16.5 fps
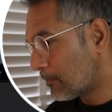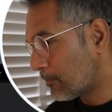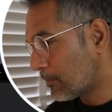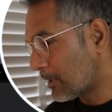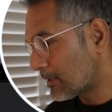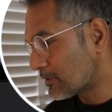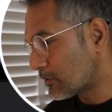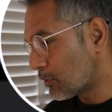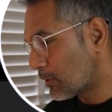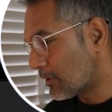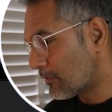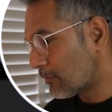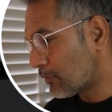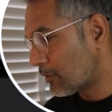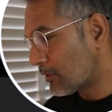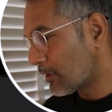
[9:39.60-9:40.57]
plus
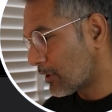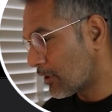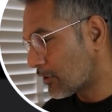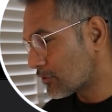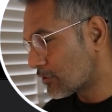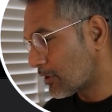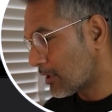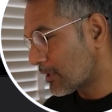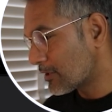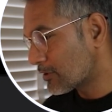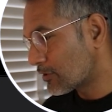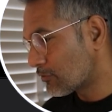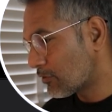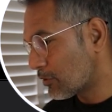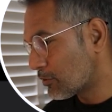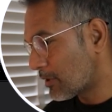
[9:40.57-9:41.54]
24 on the contrast,
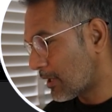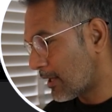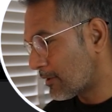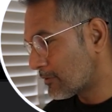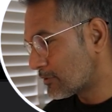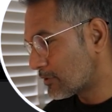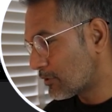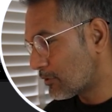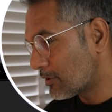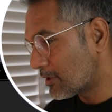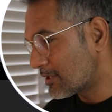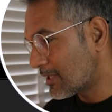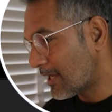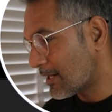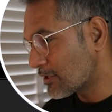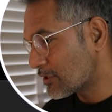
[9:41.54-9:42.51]
scroll down to the
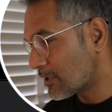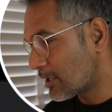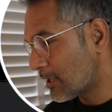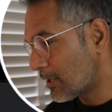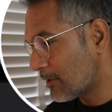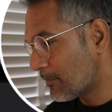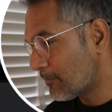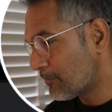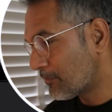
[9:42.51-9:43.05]
texture.